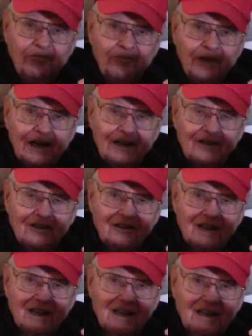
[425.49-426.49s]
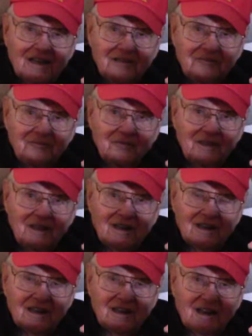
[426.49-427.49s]
binder had a
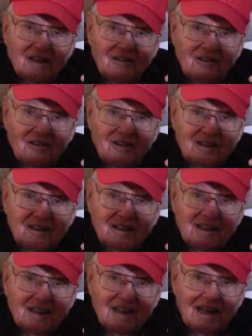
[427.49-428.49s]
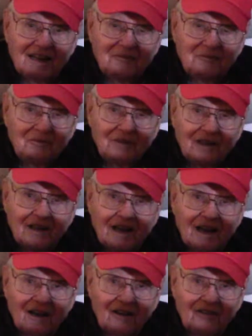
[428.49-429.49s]
knotter on it, and it had,
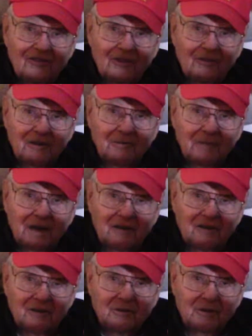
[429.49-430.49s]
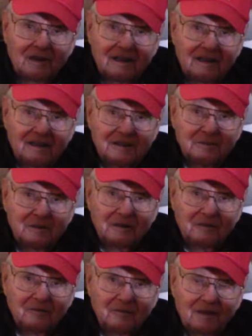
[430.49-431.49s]
I don't know if you know what binder twine is, but
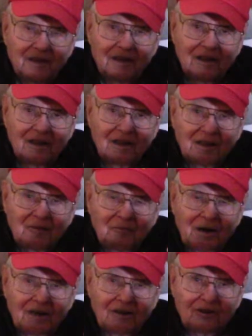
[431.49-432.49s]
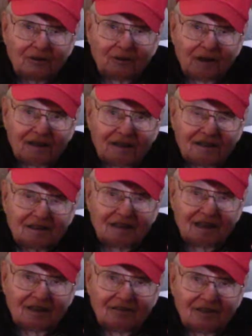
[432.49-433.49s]
binder twine is
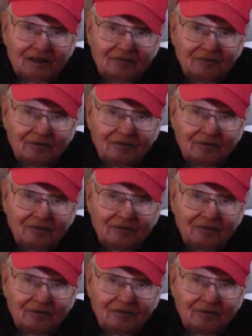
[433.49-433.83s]
kind of a